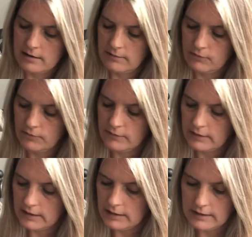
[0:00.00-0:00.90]
If you're
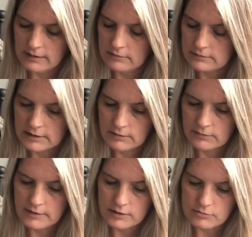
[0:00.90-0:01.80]
feeling any guilt, I
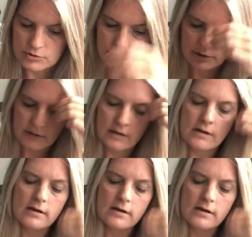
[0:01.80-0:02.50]
don't think you should.